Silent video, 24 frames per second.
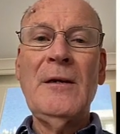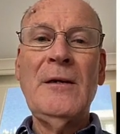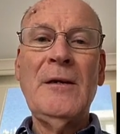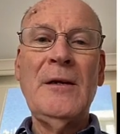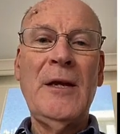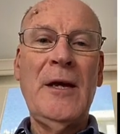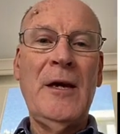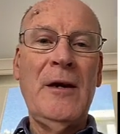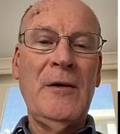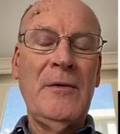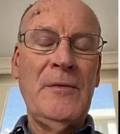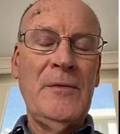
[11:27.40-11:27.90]

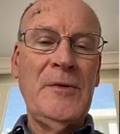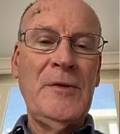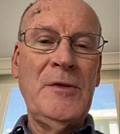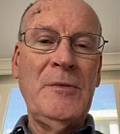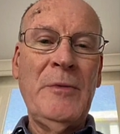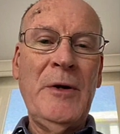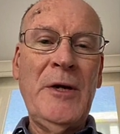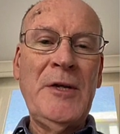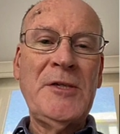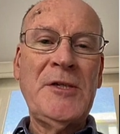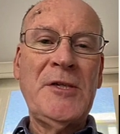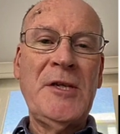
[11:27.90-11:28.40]
Now, you
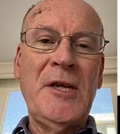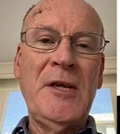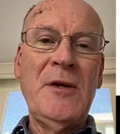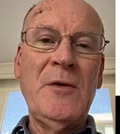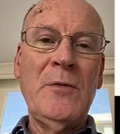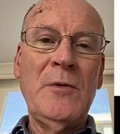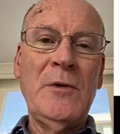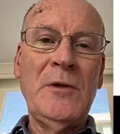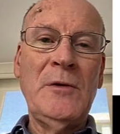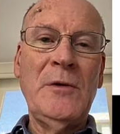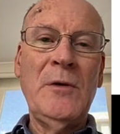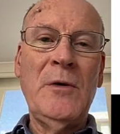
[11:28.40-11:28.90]
might say,
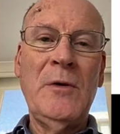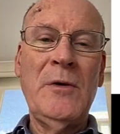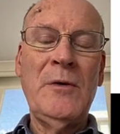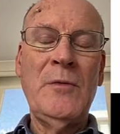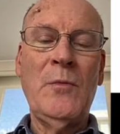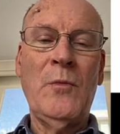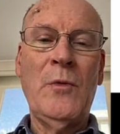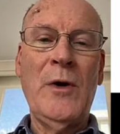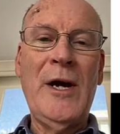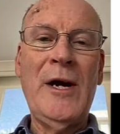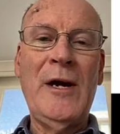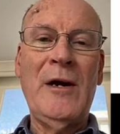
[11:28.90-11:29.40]
well,
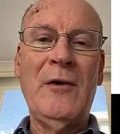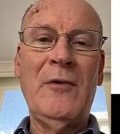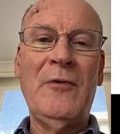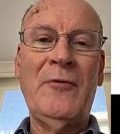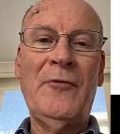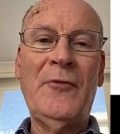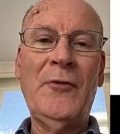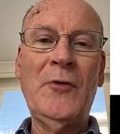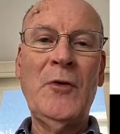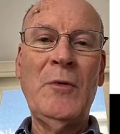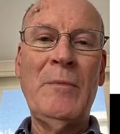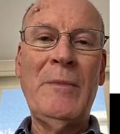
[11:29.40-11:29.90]
wow,
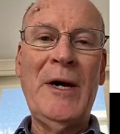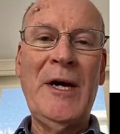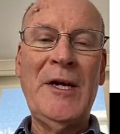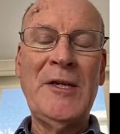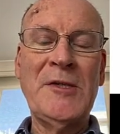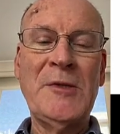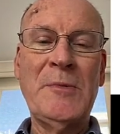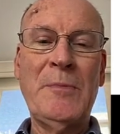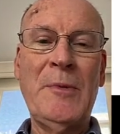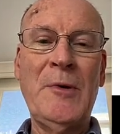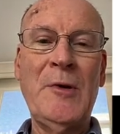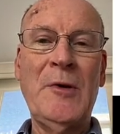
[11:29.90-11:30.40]
4
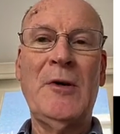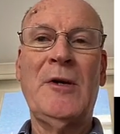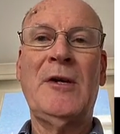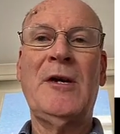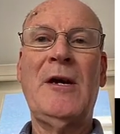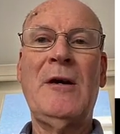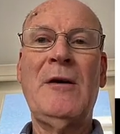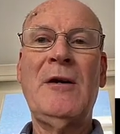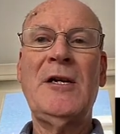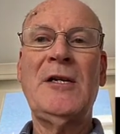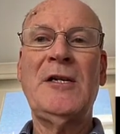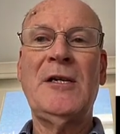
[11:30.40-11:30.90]
bytes per
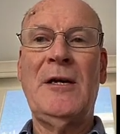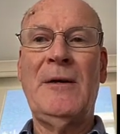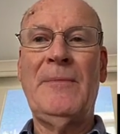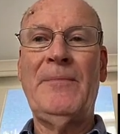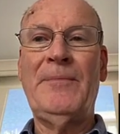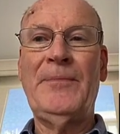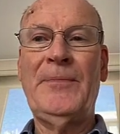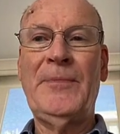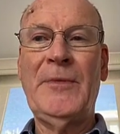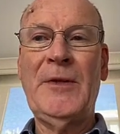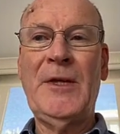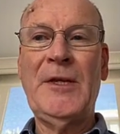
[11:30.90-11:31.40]
character.
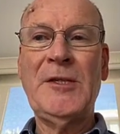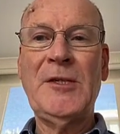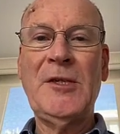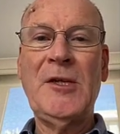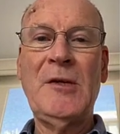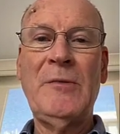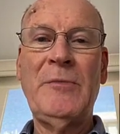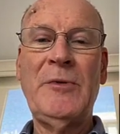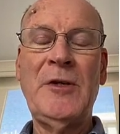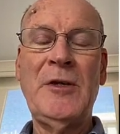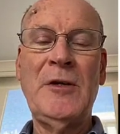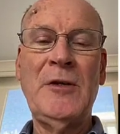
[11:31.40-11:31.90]
That's
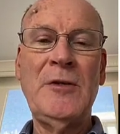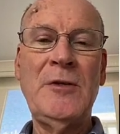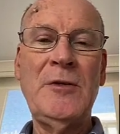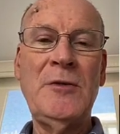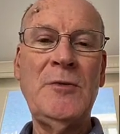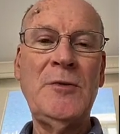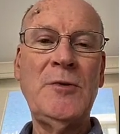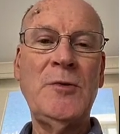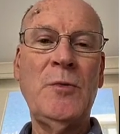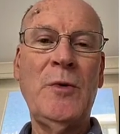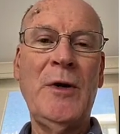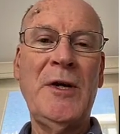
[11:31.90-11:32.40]
going to be a
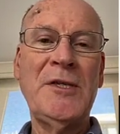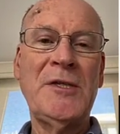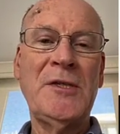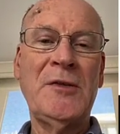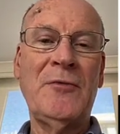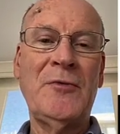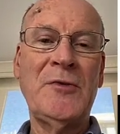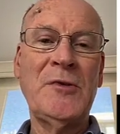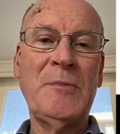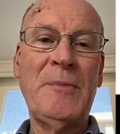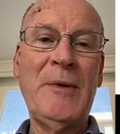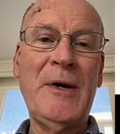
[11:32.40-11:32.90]
huge waste
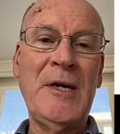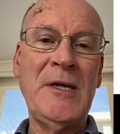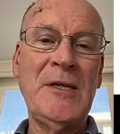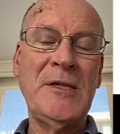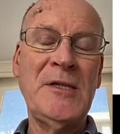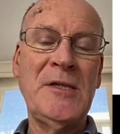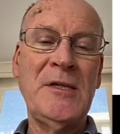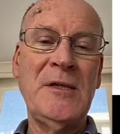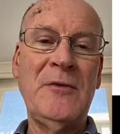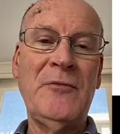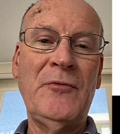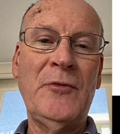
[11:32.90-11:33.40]
of
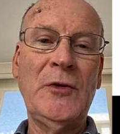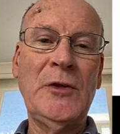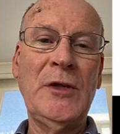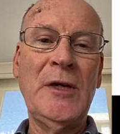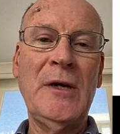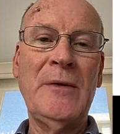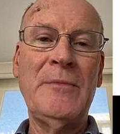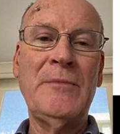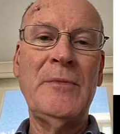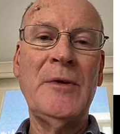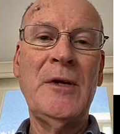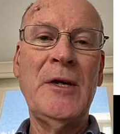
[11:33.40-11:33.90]
space if all
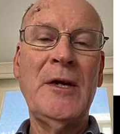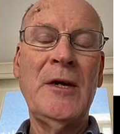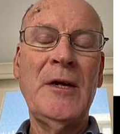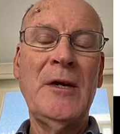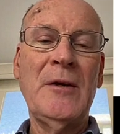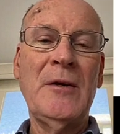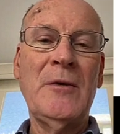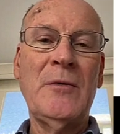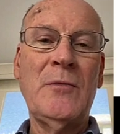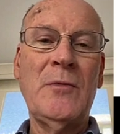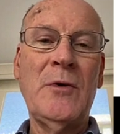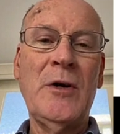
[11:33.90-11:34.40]
I'm
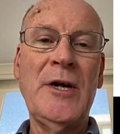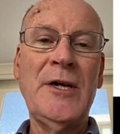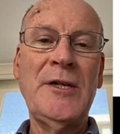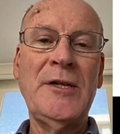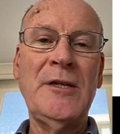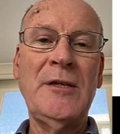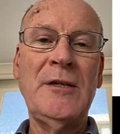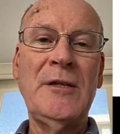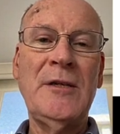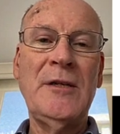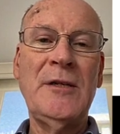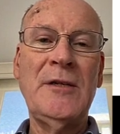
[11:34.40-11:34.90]

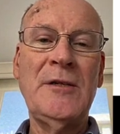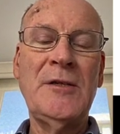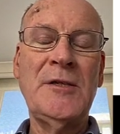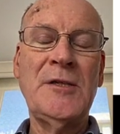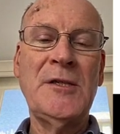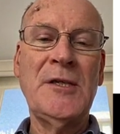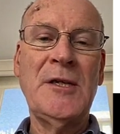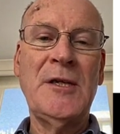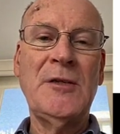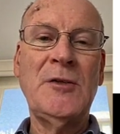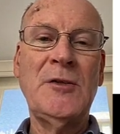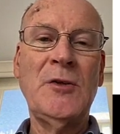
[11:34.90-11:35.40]
writing
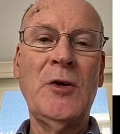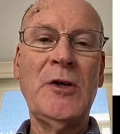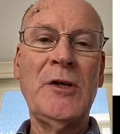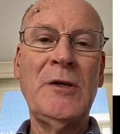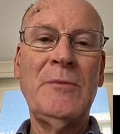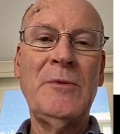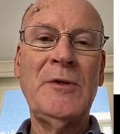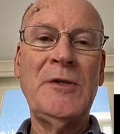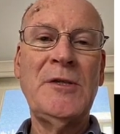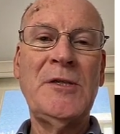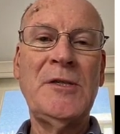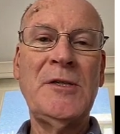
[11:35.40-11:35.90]
is
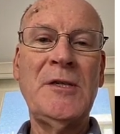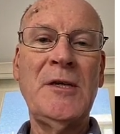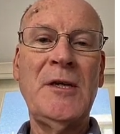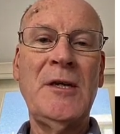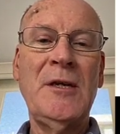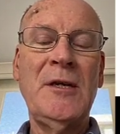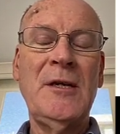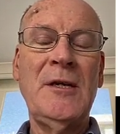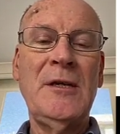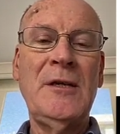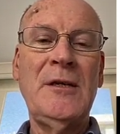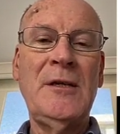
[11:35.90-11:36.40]
documents
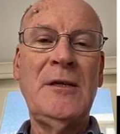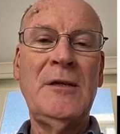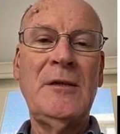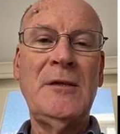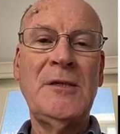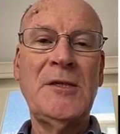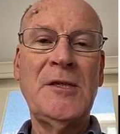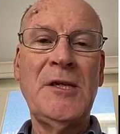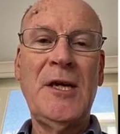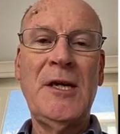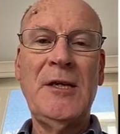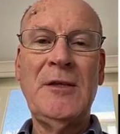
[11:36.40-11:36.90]
in,
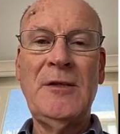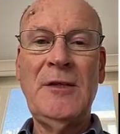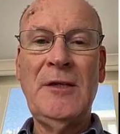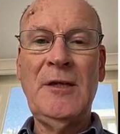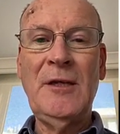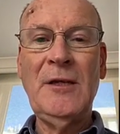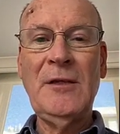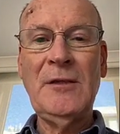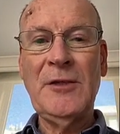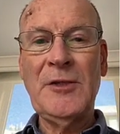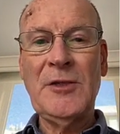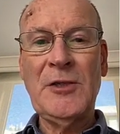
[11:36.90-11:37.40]
say, the
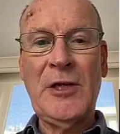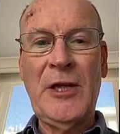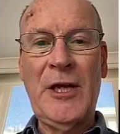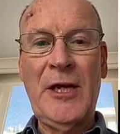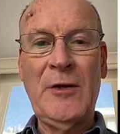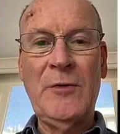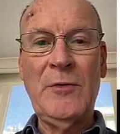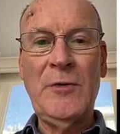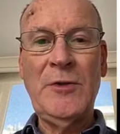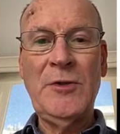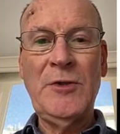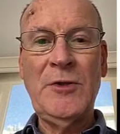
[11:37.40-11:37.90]
English
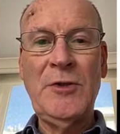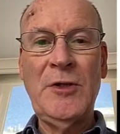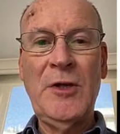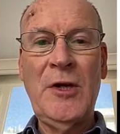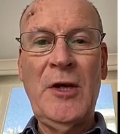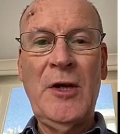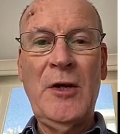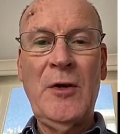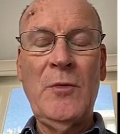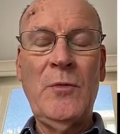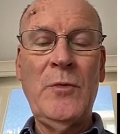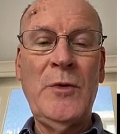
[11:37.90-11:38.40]
language,
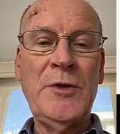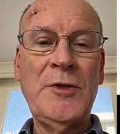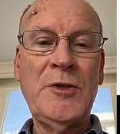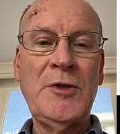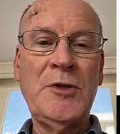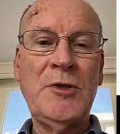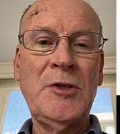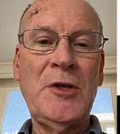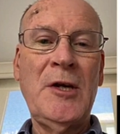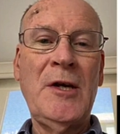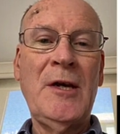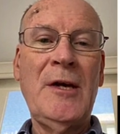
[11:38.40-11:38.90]

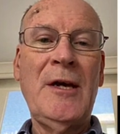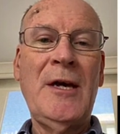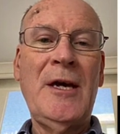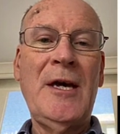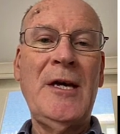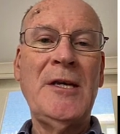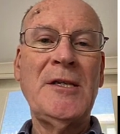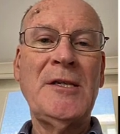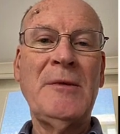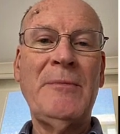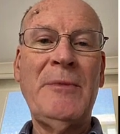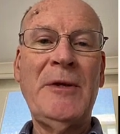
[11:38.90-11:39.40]
which
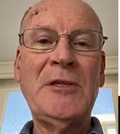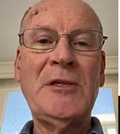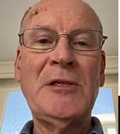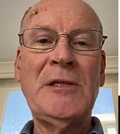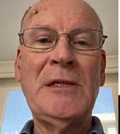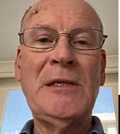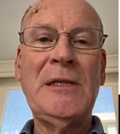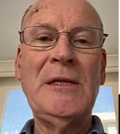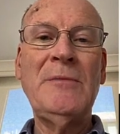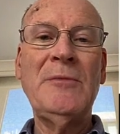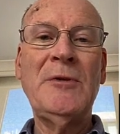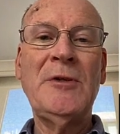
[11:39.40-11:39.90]
has a much
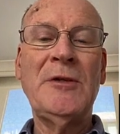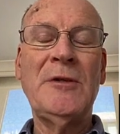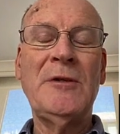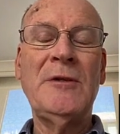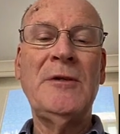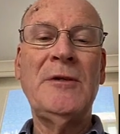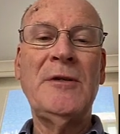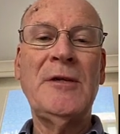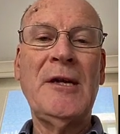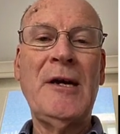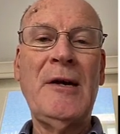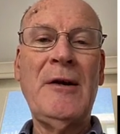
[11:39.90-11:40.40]

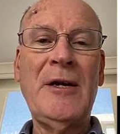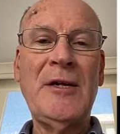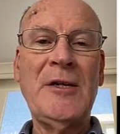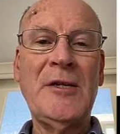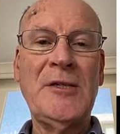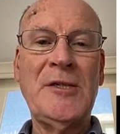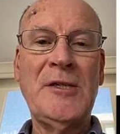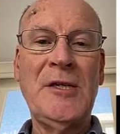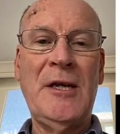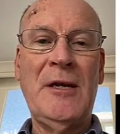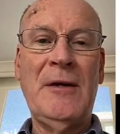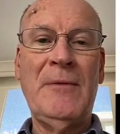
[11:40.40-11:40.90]
limited character
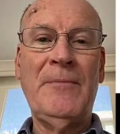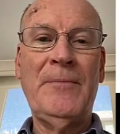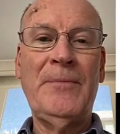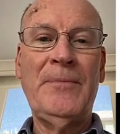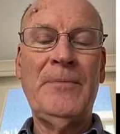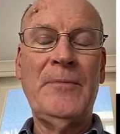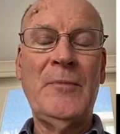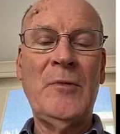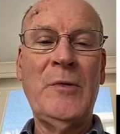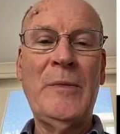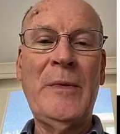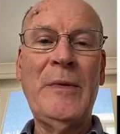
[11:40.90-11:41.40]
set.
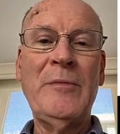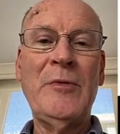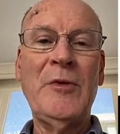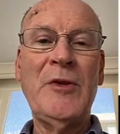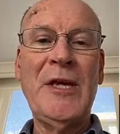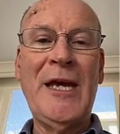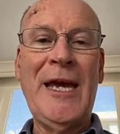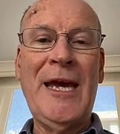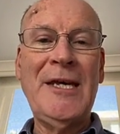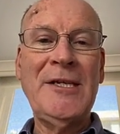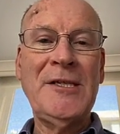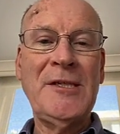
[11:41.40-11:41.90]
Remember,
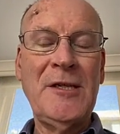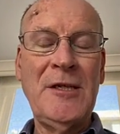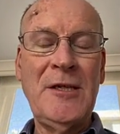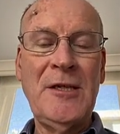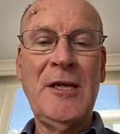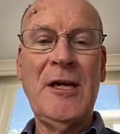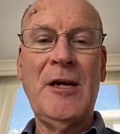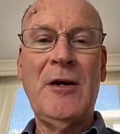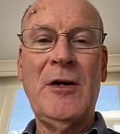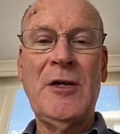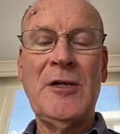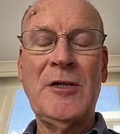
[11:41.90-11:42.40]
the ASCII
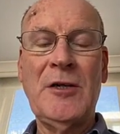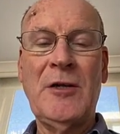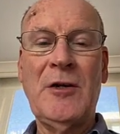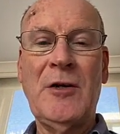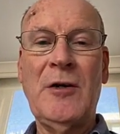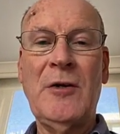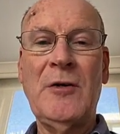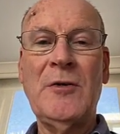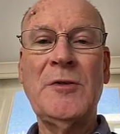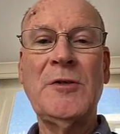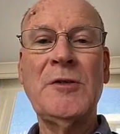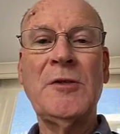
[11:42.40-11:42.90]
character
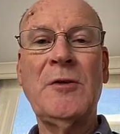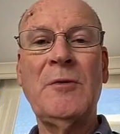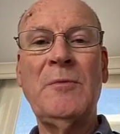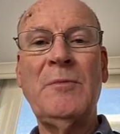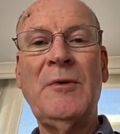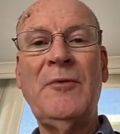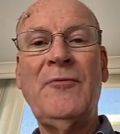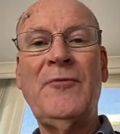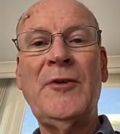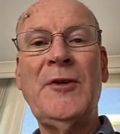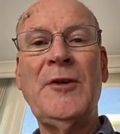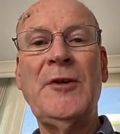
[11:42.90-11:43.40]
codes could
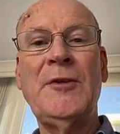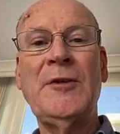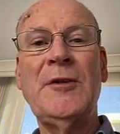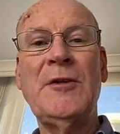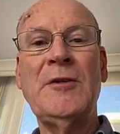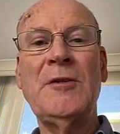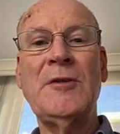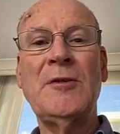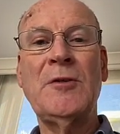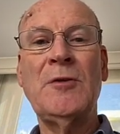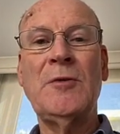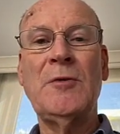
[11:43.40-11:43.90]
be fitted
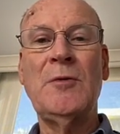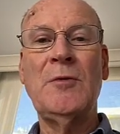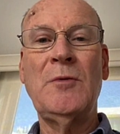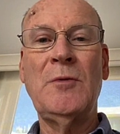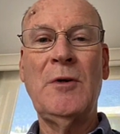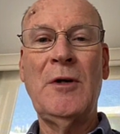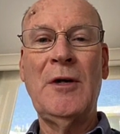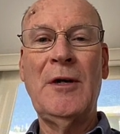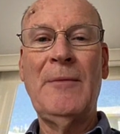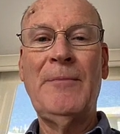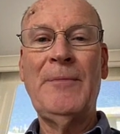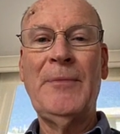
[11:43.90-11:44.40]
into
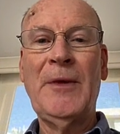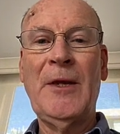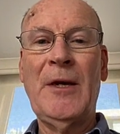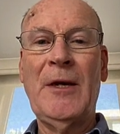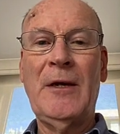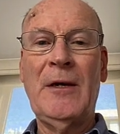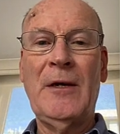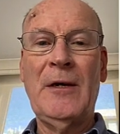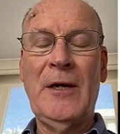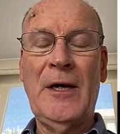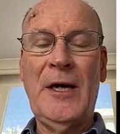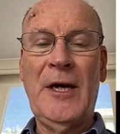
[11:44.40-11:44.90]

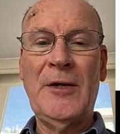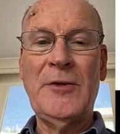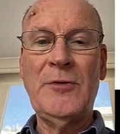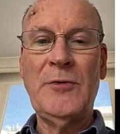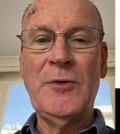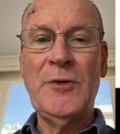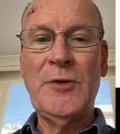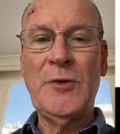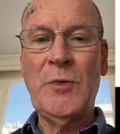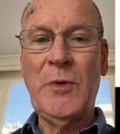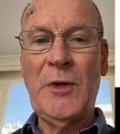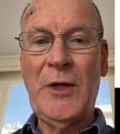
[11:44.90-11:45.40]

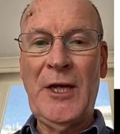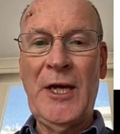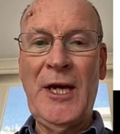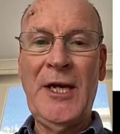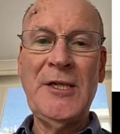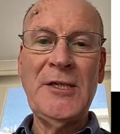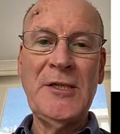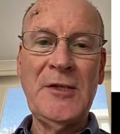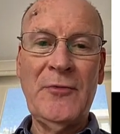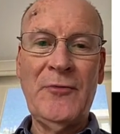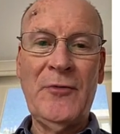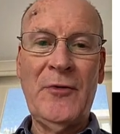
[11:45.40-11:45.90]

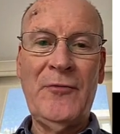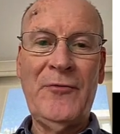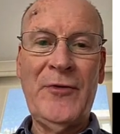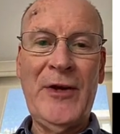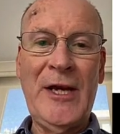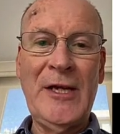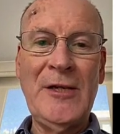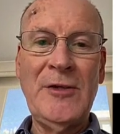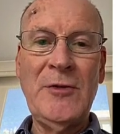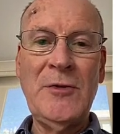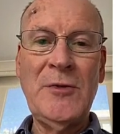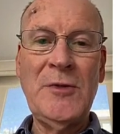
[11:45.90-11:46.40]
128 different
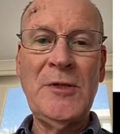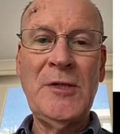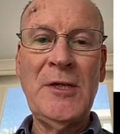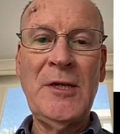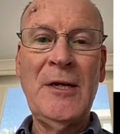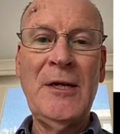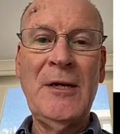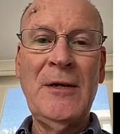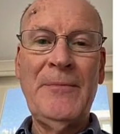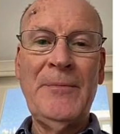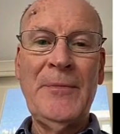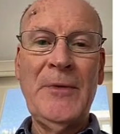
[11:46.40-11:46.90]
values,
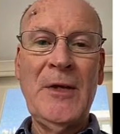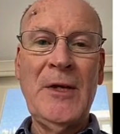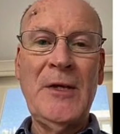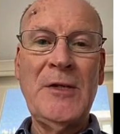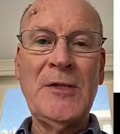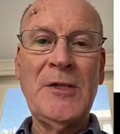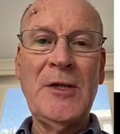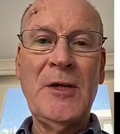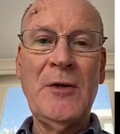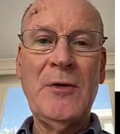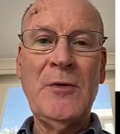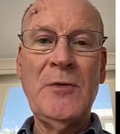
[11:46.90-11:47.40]
and
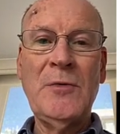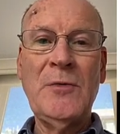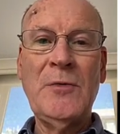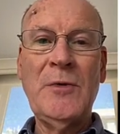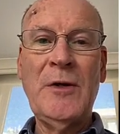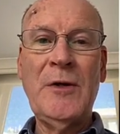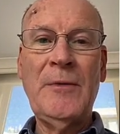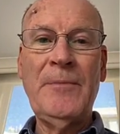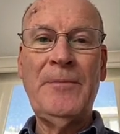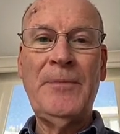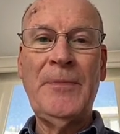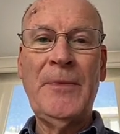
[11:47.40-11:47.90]

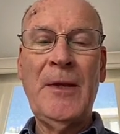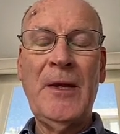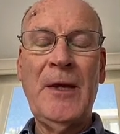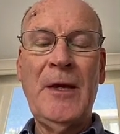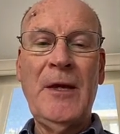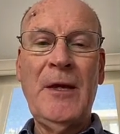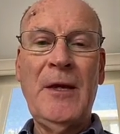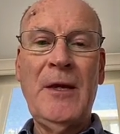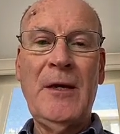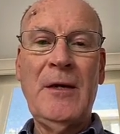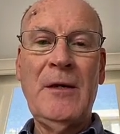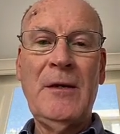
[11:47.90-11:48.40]
so
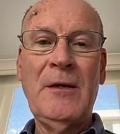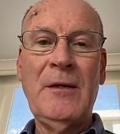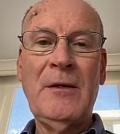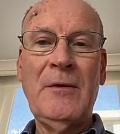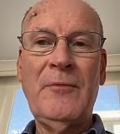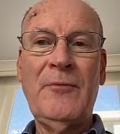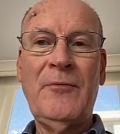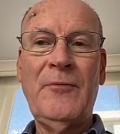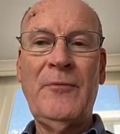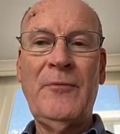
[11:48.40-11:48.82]
4